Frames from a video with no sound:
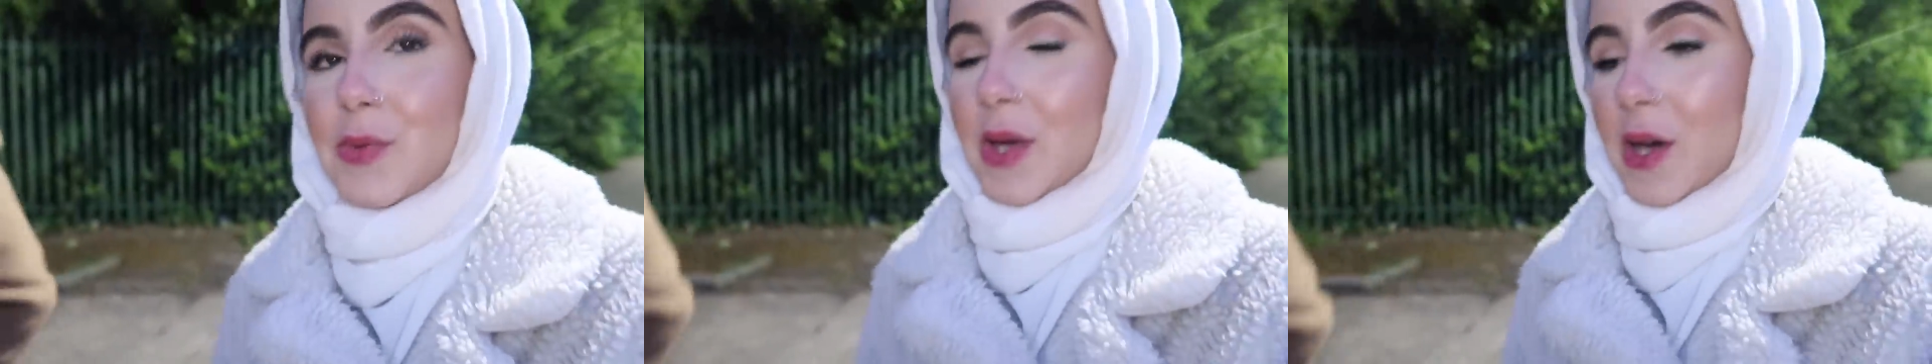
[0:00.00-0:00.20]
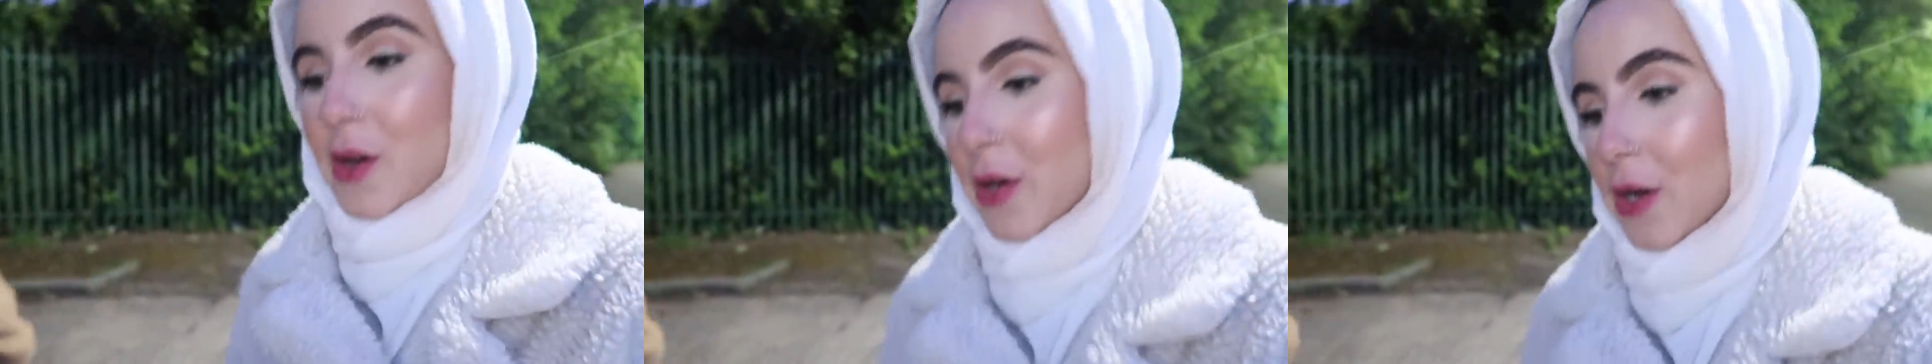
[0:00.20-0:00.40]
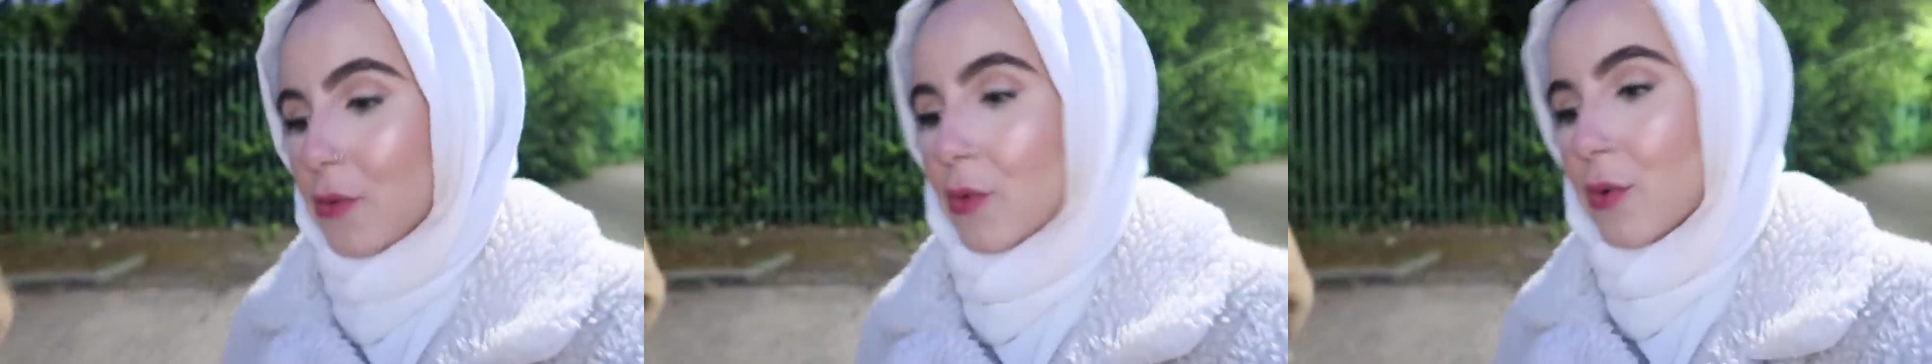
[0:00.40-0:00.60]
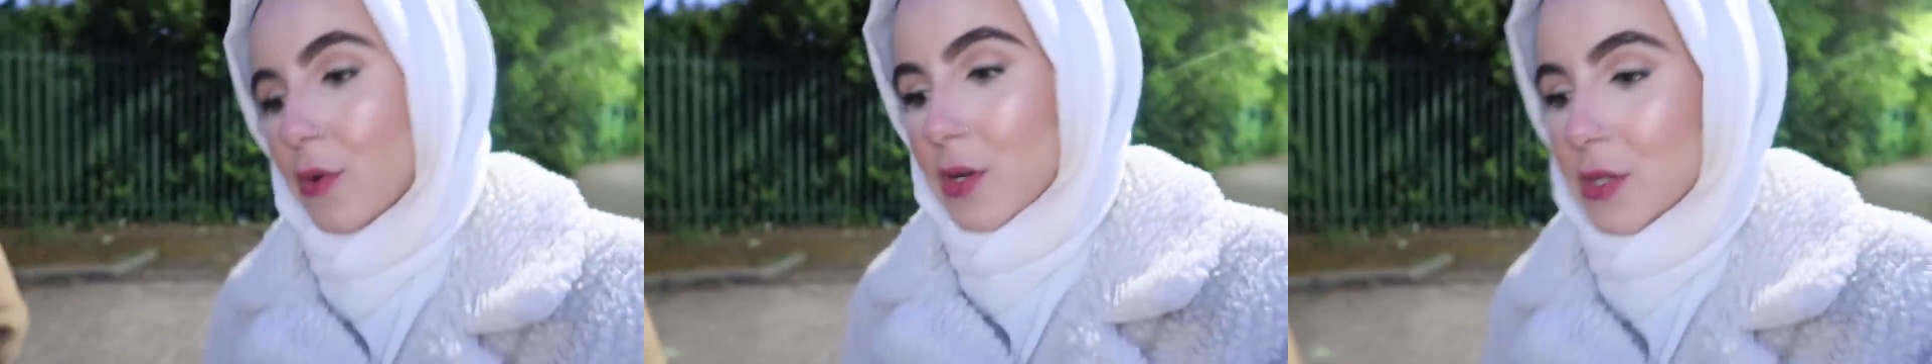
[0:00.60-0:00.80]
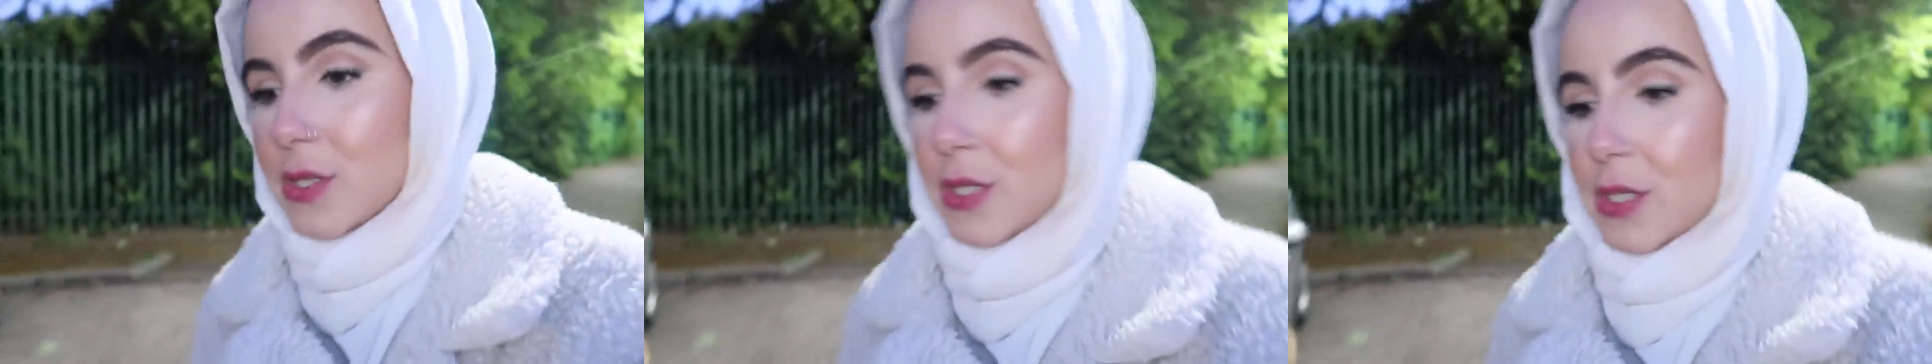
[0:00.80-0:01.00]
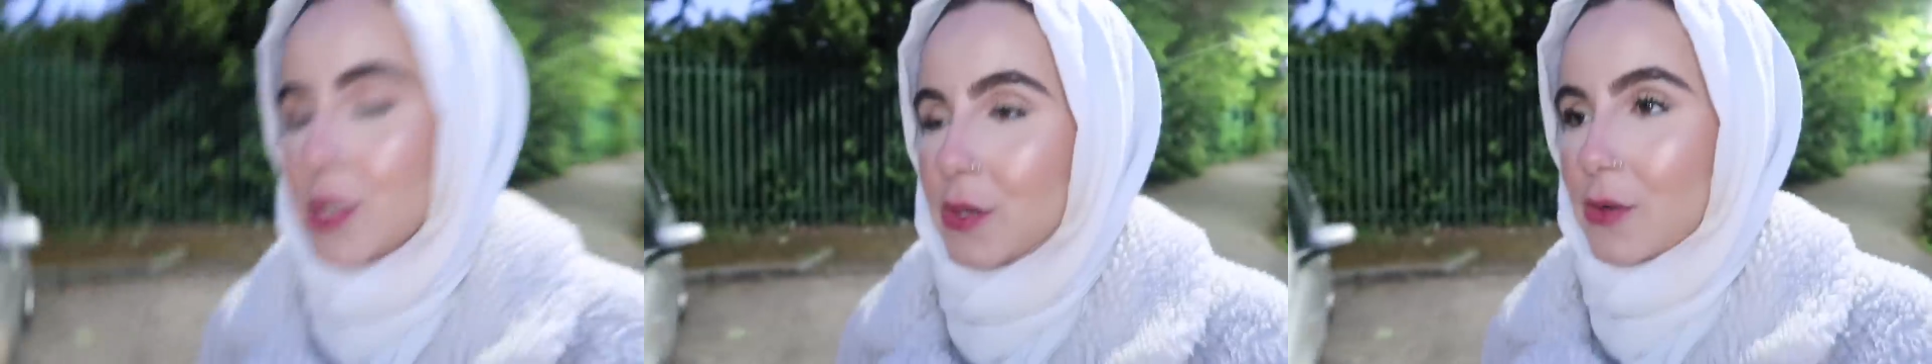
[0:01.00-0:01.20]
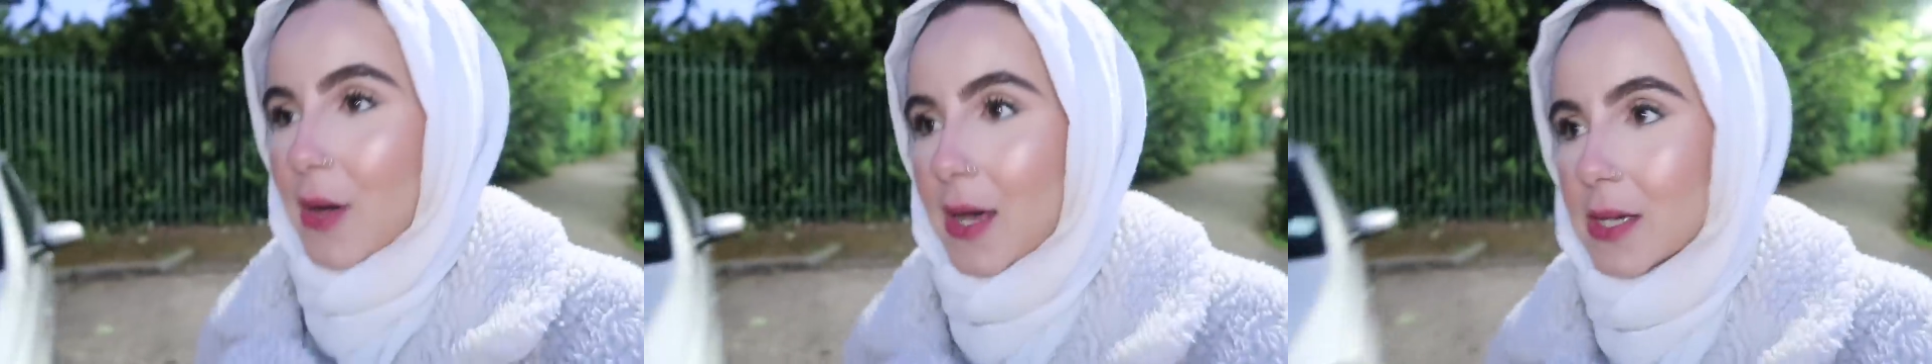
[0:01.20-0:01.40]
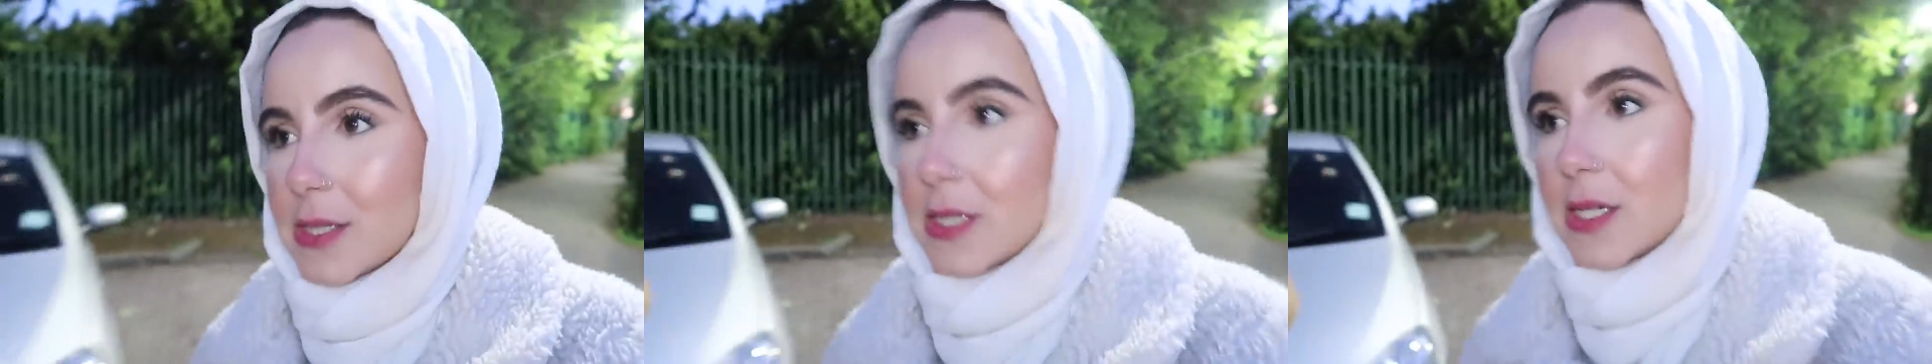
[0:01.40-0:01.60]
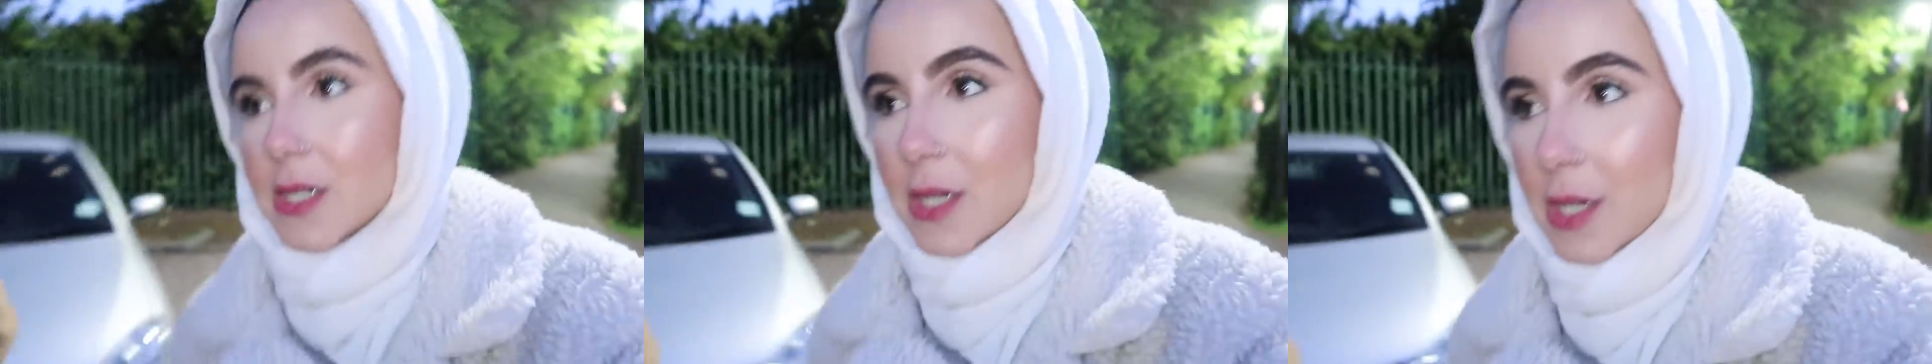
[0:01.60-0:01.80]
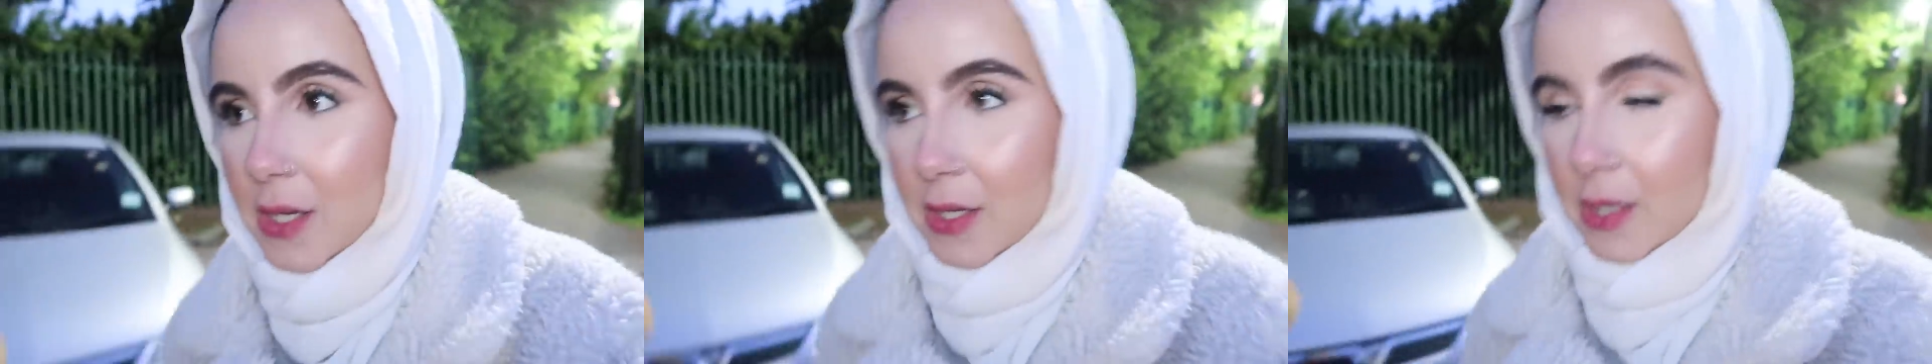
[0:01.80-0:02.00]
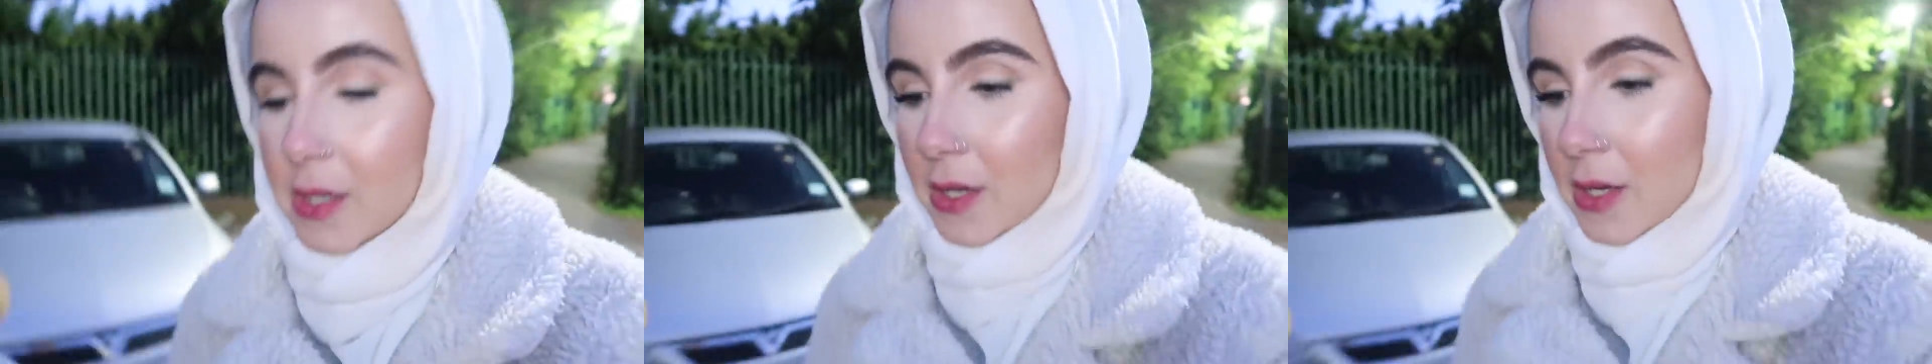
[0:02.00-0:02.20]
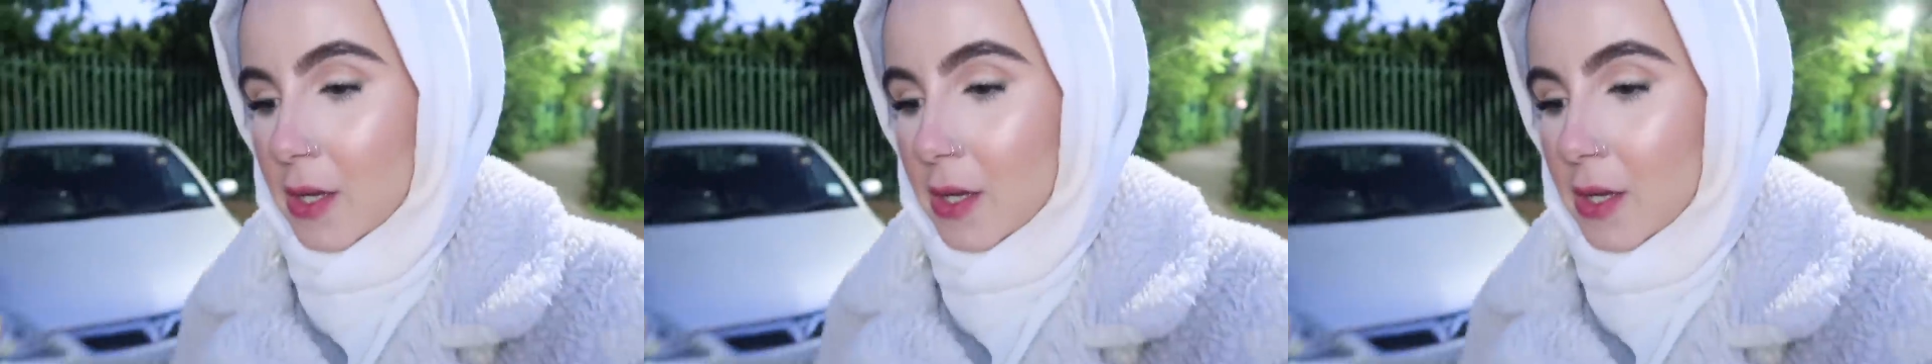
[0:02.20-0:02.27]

we are gonna walk to Asda.